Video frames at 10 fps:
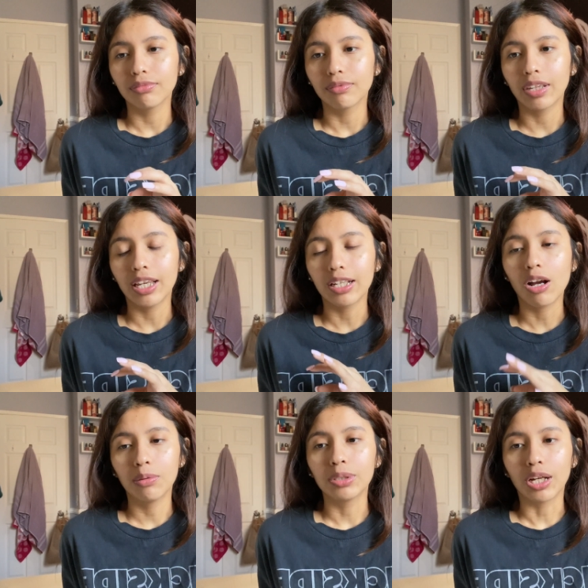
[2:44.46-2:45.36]
it
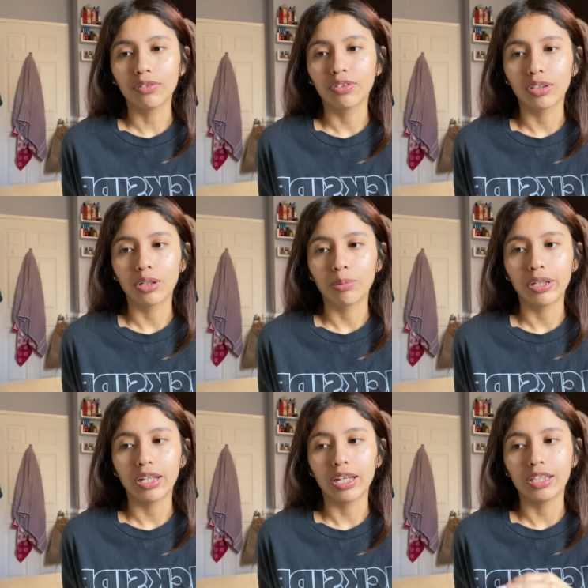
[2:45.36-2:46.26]
calmed down for a little
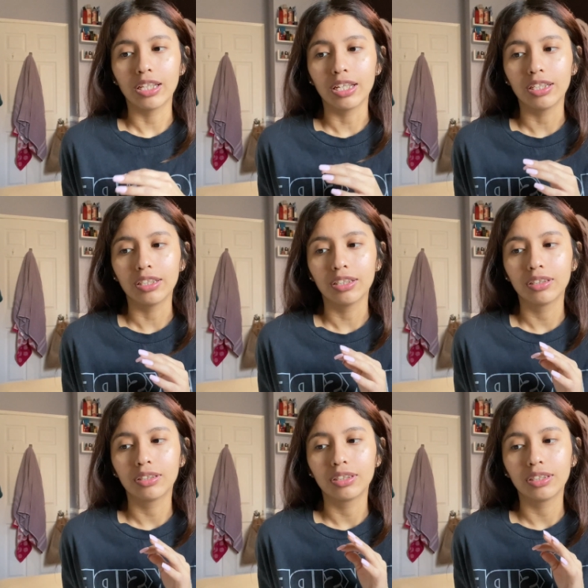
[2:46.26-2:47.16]
bit and then
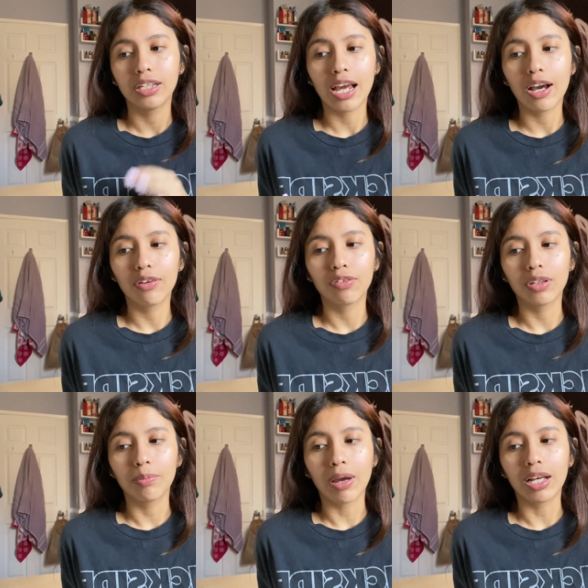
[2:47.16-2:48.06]
now for
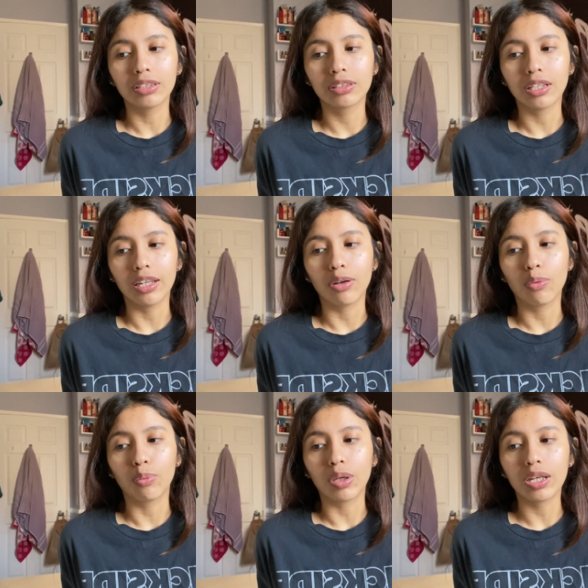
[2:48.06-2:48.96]
the past like
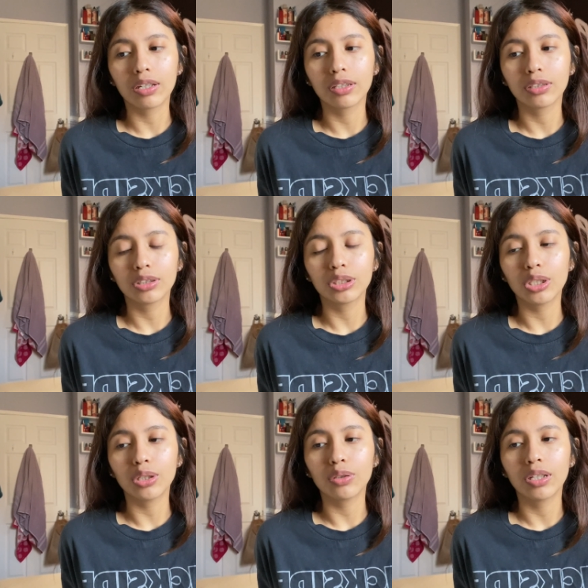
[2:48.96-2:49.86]
week or
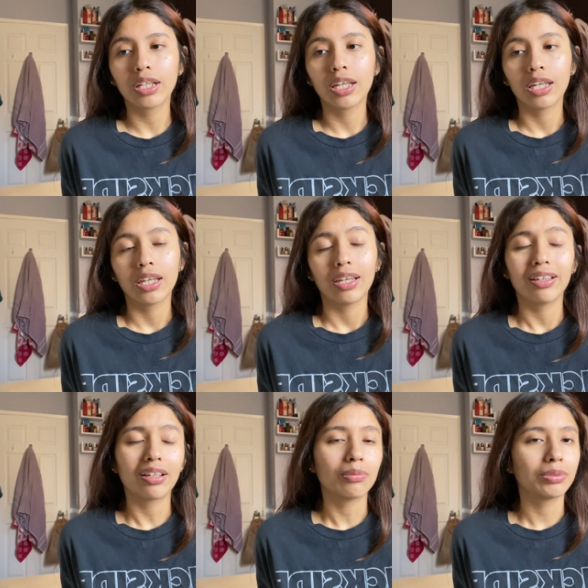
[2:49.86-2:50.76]
so
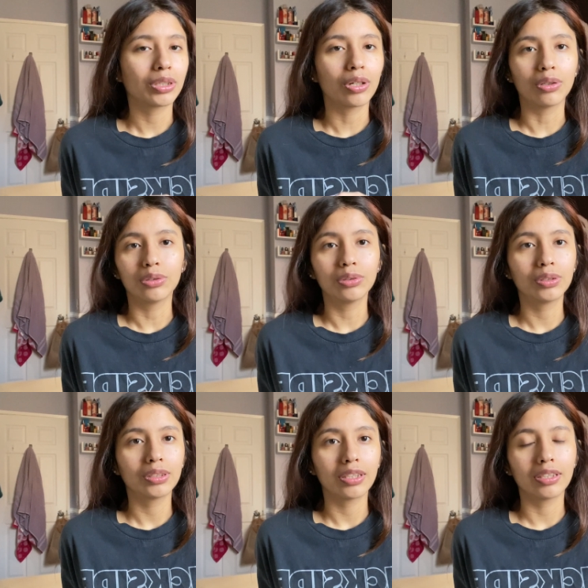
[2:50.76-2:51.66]
it comes and
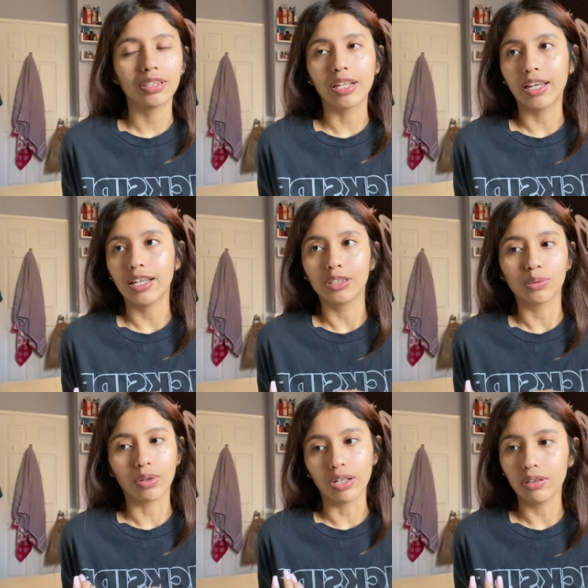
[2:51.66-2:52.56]
goes in the night as
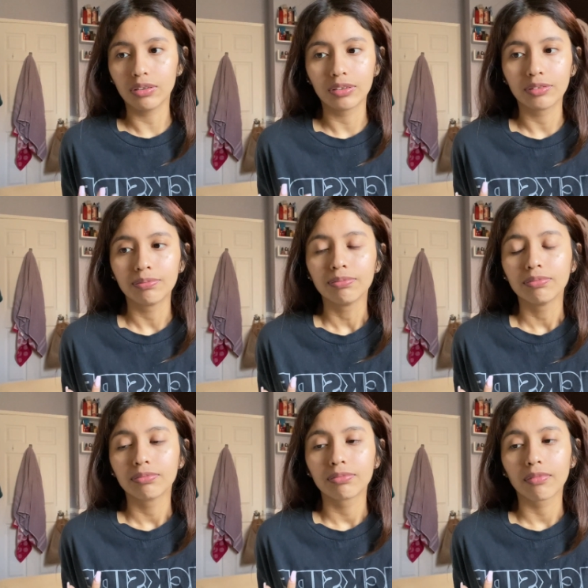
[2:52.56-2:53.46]
well.
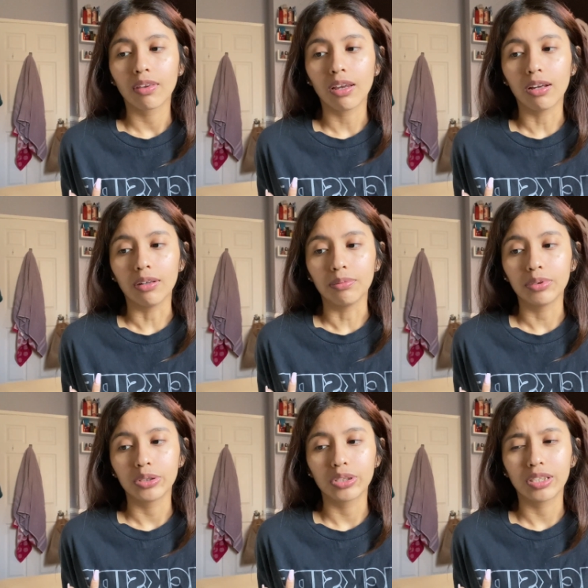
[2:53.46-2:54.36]
Um,
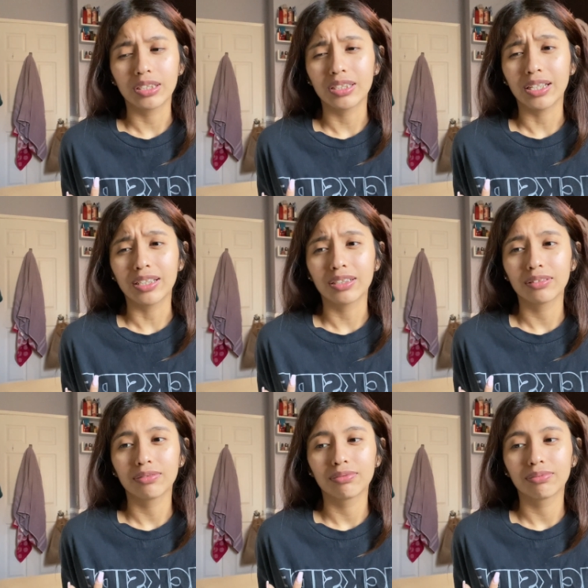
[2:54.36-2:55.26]
usually it's like
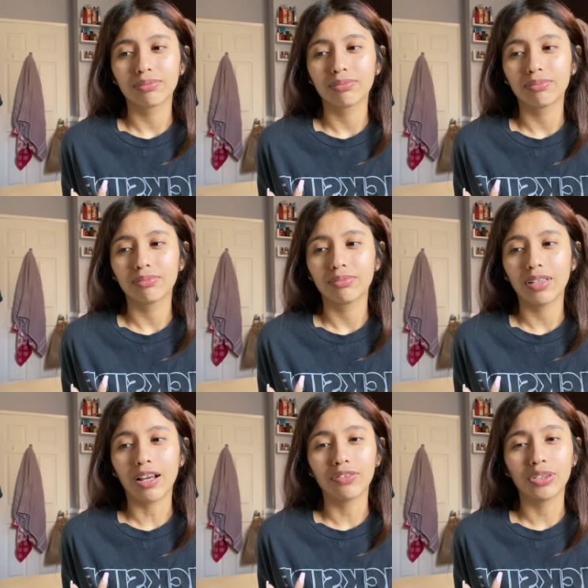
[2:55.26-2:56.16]

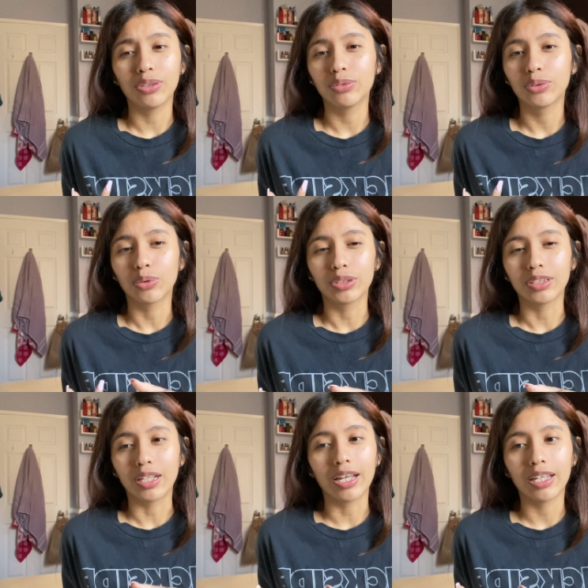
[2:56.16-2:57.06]
afternoon towards
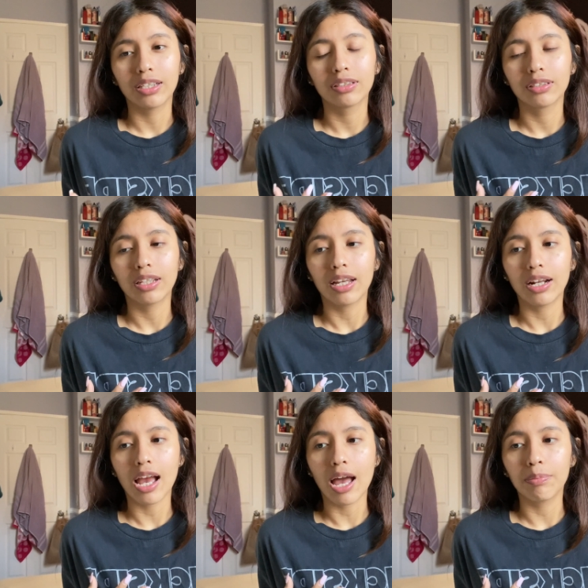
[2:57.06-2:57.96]
night that it
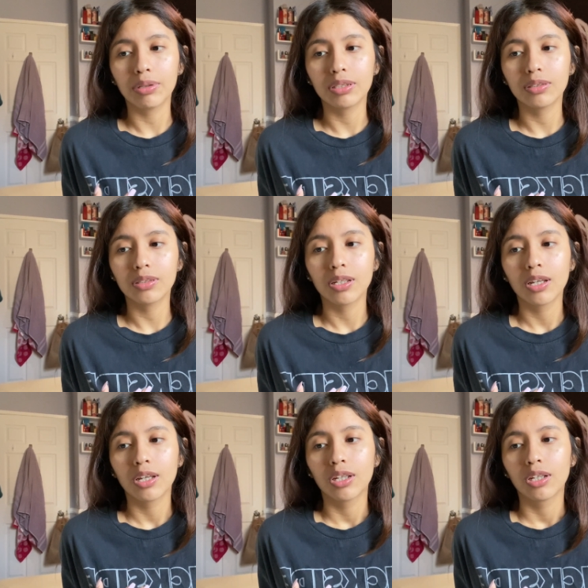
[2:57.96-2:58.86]
happens.
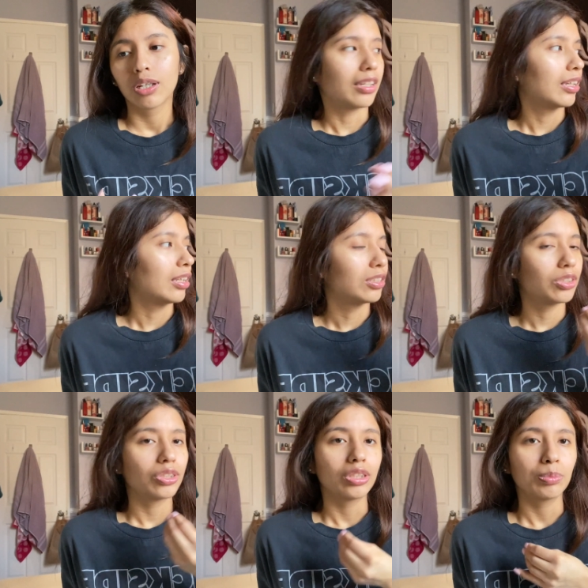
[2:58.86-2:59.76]

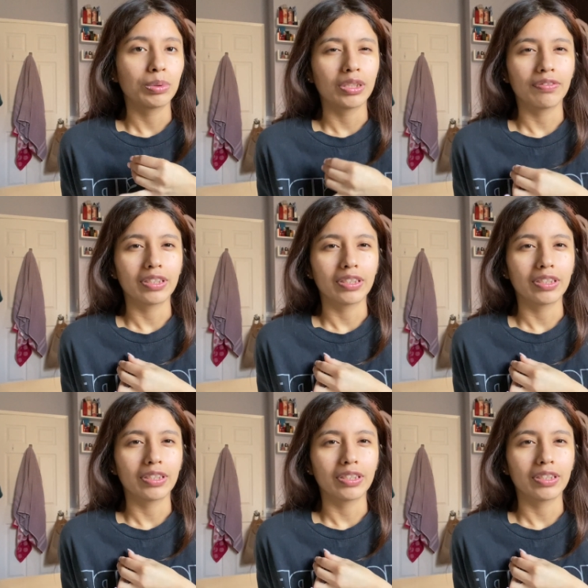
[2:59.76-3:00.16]
It's just specific